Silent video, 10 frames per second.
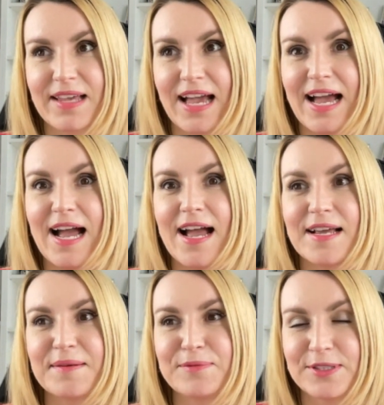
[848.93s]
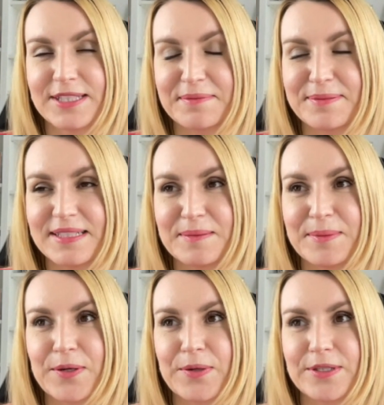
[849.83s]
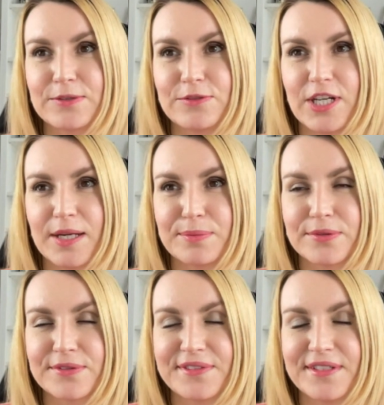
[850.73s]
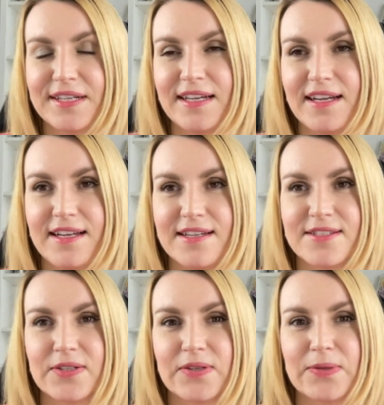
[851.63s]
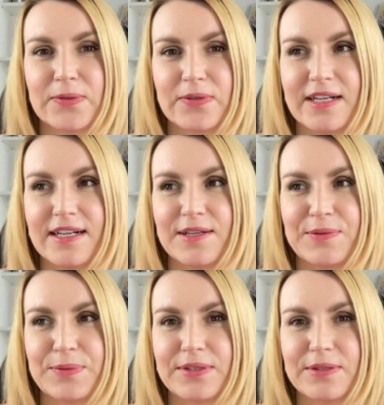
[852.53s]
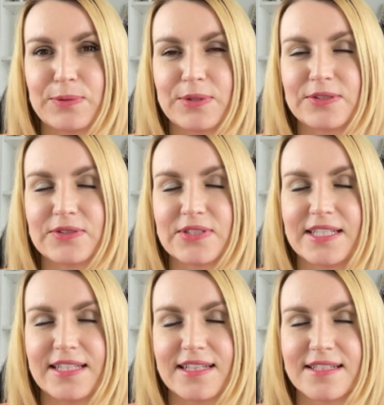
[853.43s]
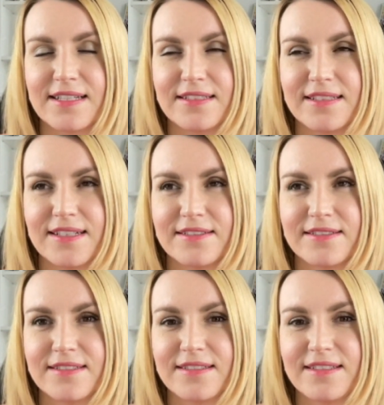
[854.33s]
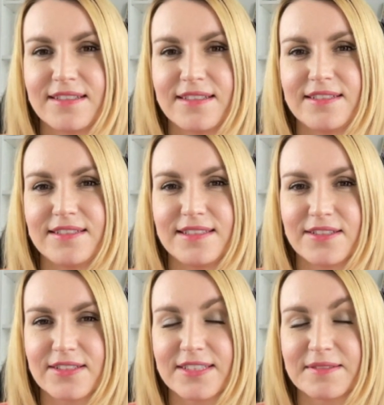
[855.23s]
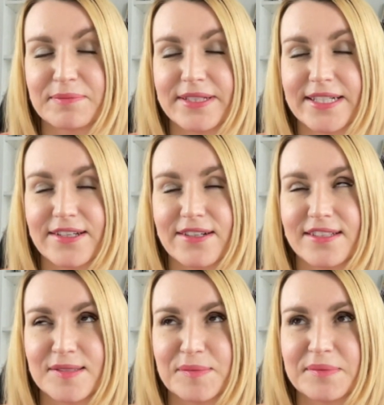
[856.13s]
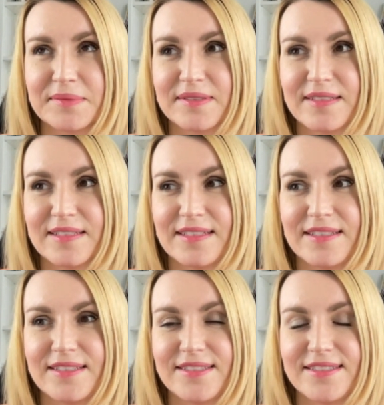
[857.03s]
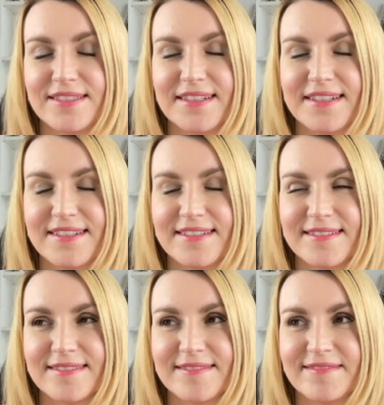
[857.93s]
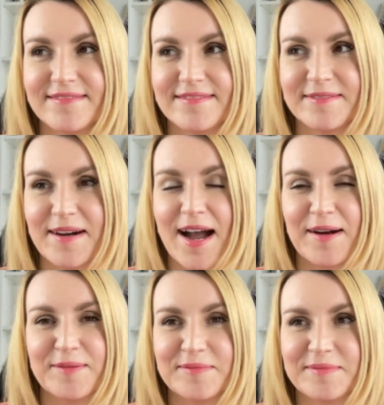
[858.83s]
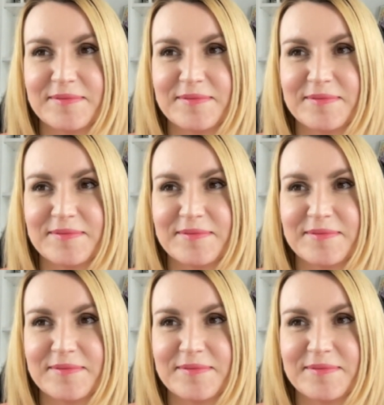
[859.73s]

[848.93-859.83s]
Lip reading: I will definitely be going to Jaipur. So I will want to see that sundial. It looks pretty awesome. So, wow.